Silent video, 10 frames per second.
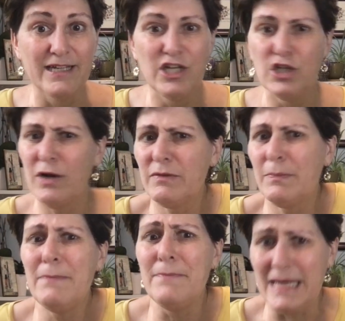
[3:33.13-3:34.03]
You don't have to be
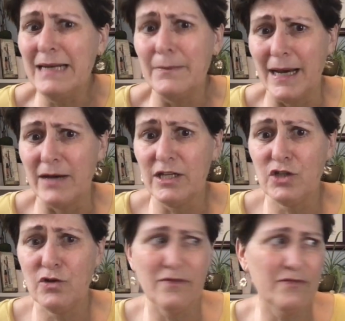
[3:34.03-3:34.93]
mean about it. You
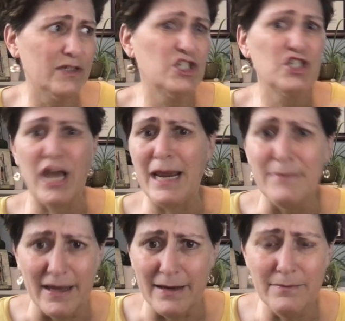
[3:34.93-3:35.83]
don't have to shame
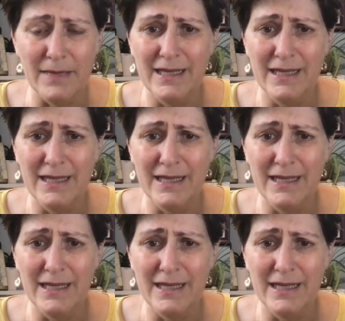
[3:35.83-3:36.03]
them.